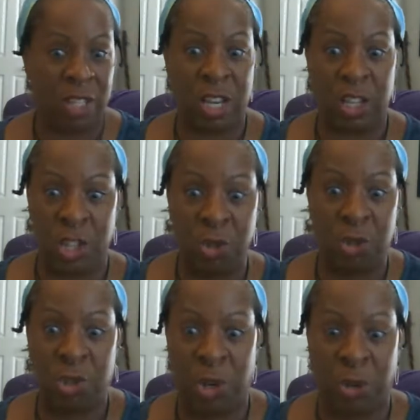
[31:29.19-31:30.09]
sudden you
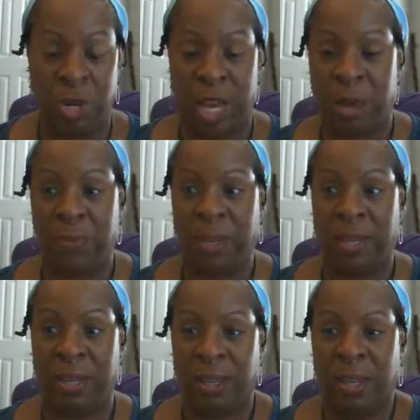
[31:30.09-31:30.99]
showed up,
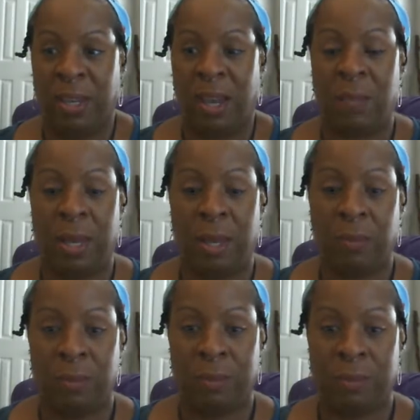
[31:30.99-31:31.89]
and I'm like,